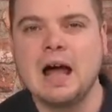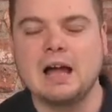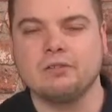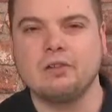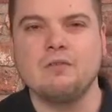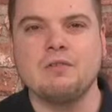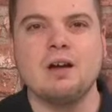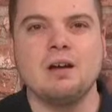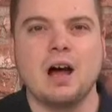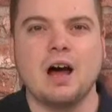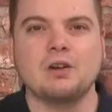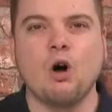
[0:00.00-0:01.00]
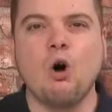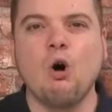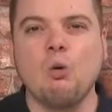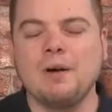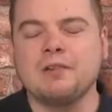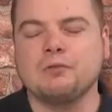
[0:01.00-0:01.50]
As ever, I'd
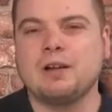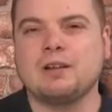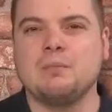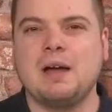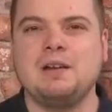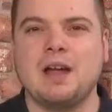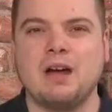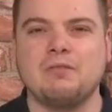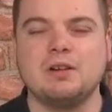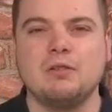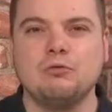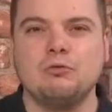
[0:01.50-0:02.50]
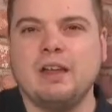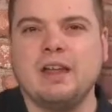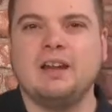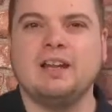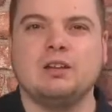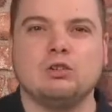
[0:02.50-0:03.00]
always recommend having a
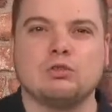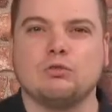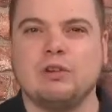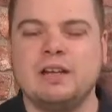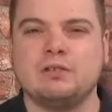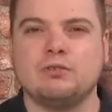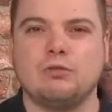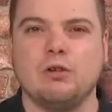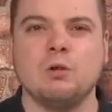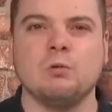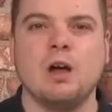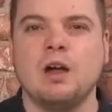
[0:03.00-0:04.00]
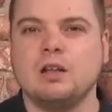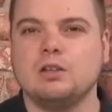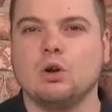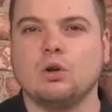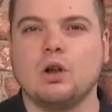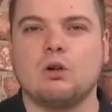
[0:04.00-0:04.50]
really good read through
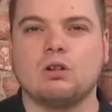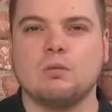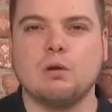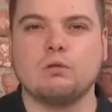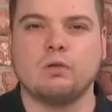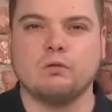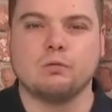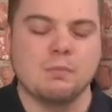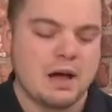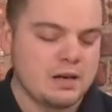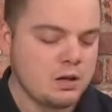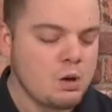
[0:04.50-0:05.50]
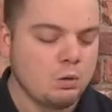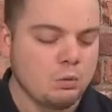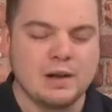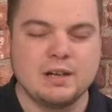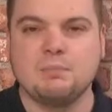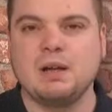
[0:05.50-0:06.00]
your locomotive's manual
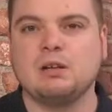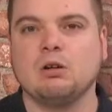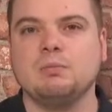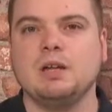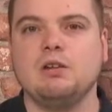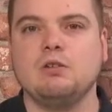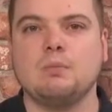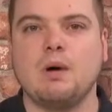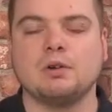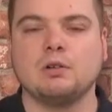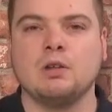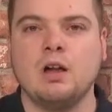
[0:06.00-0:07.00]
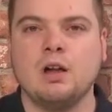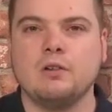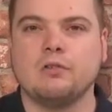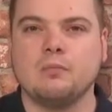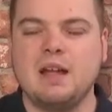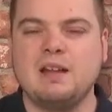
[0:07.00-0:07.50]
when you pick up your new model
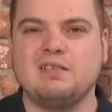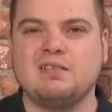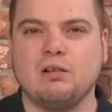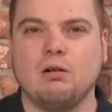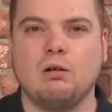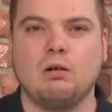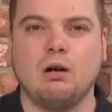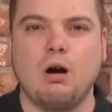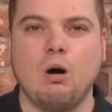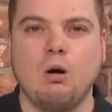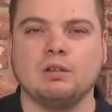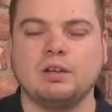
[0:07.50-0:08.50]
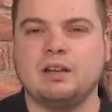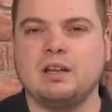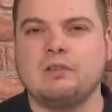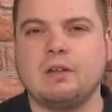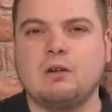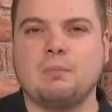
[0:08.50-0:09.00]
to make sure all the
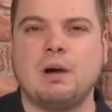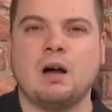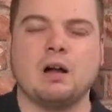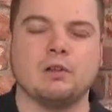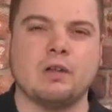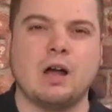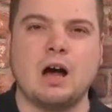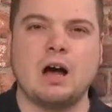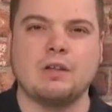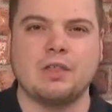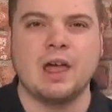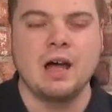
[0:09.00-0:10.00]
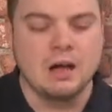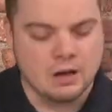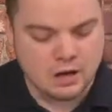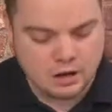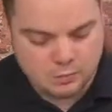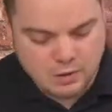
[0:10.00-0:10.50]
detail parts are there,
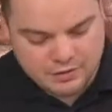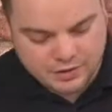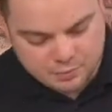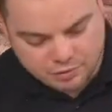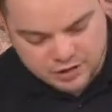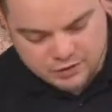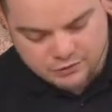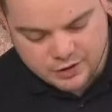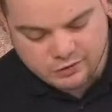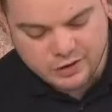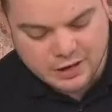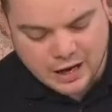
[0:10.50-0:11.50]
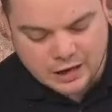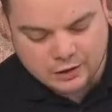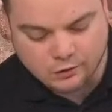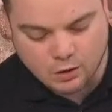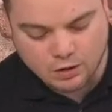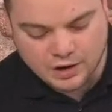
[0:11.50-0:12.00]
whether they're pre-fitted
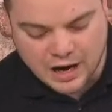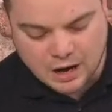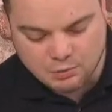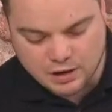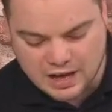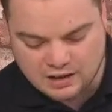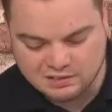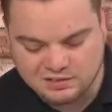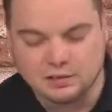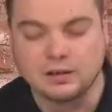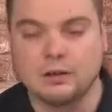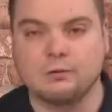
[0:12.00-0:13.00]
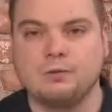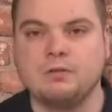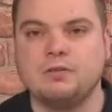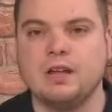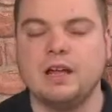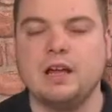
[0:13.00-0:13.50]
as on our Heljan Class
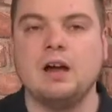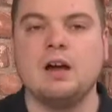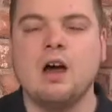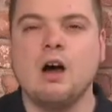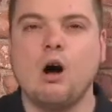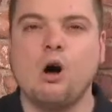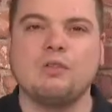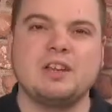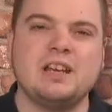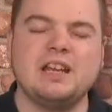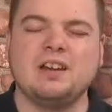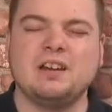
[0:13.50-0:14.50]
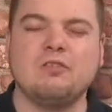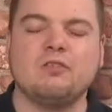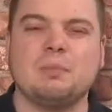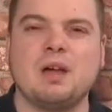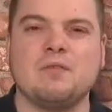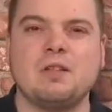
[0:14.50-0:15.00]
50 here, or they need a
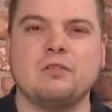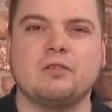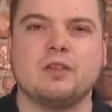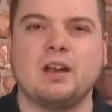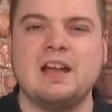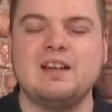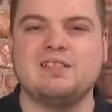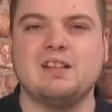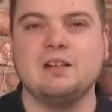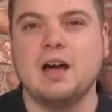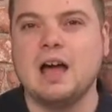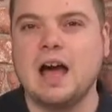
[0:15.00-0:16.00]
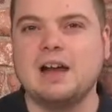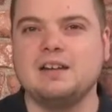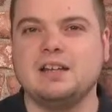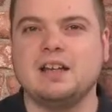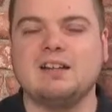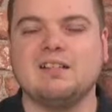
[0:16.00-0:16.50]
little bit of installation, and
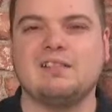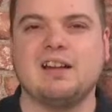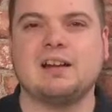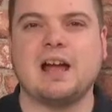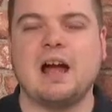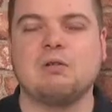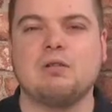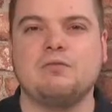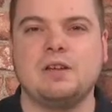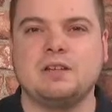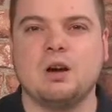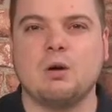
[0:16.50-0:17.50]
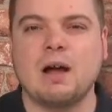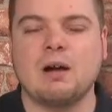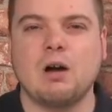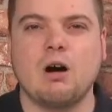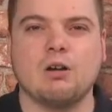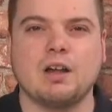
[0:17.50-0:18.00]
you can check our video
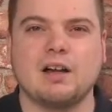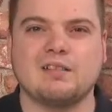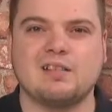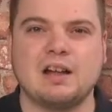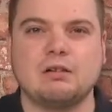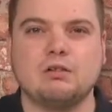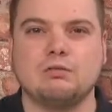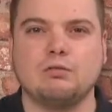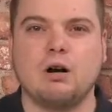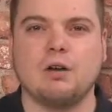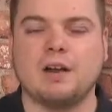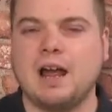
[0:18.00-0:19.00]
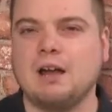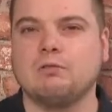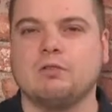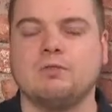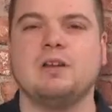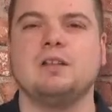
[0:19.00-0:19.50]
out on our channel on how
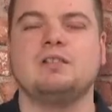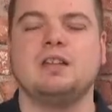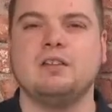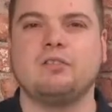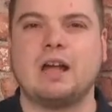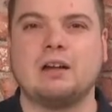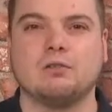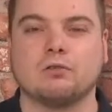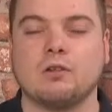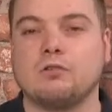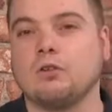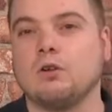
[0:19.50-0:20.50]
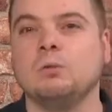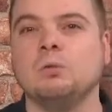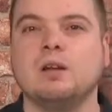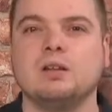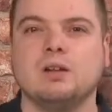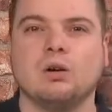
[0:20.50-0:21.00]
to fit details
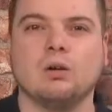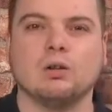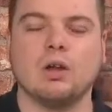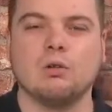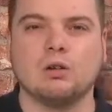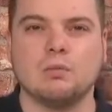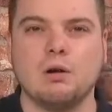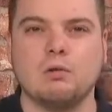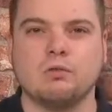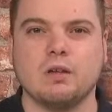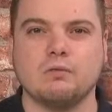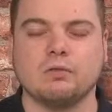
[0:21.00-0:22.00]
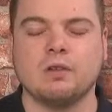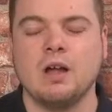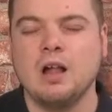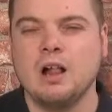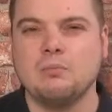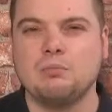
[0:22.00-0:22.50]
to your
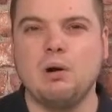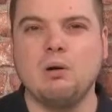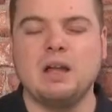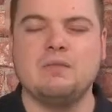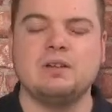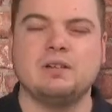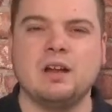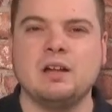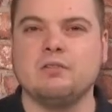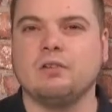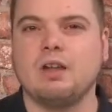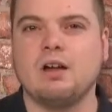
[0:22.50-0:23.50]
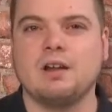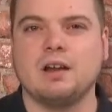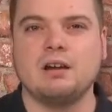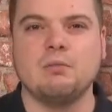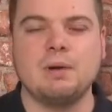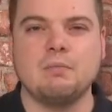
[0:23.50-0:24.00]
locomotives. But if you'd like to learn a
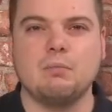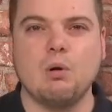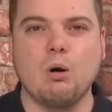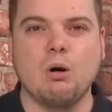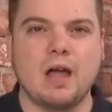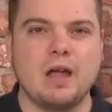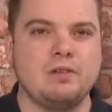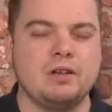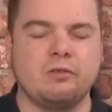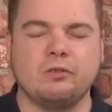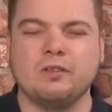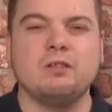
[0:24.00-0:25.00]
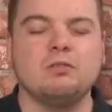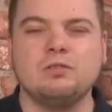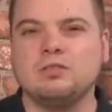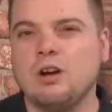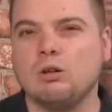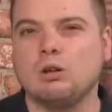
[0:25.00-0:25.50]
little bit more, if you're still
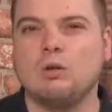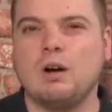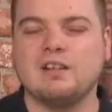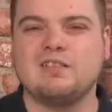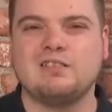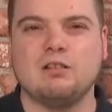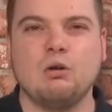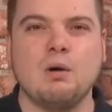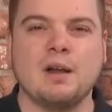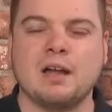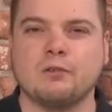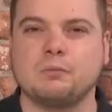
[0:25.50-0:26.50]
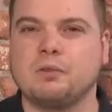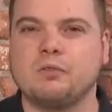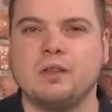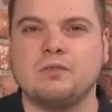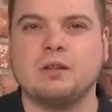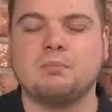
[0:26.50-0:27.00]
not quite sure what that
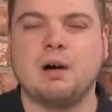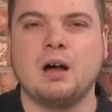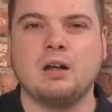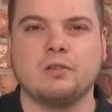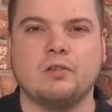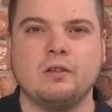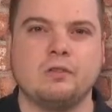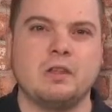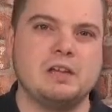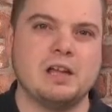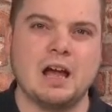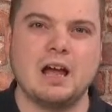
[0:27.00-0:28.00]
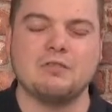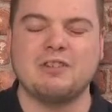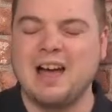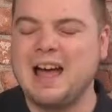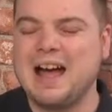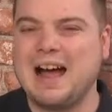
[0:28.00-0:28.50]
specific part is that you have
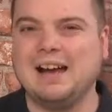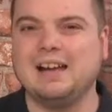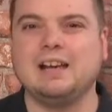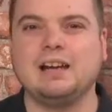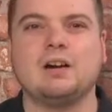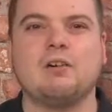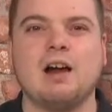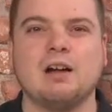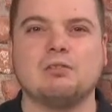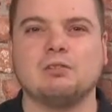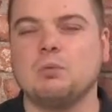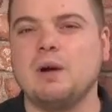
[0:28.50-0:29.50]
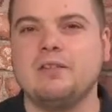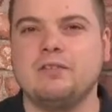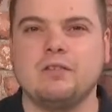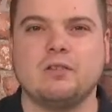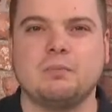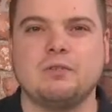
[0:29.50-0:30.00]
hanging around
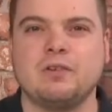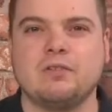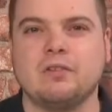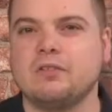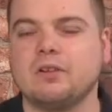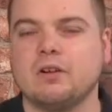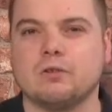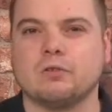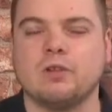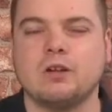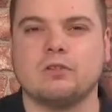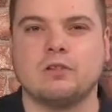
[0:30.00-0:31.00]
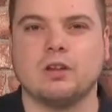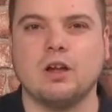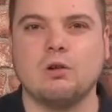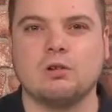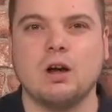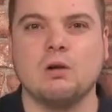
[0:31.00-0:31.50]
waiting to be fitted to your certain
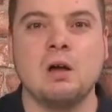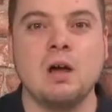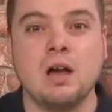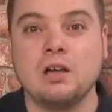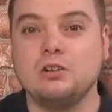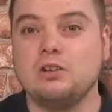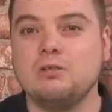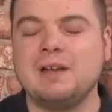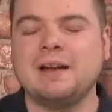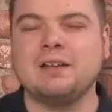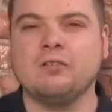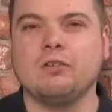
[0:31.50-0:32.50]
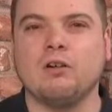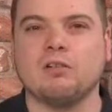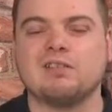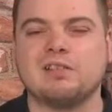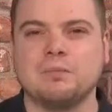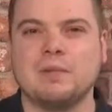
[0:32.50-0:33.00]
loco, do get in
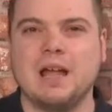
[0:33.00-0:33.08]
touch.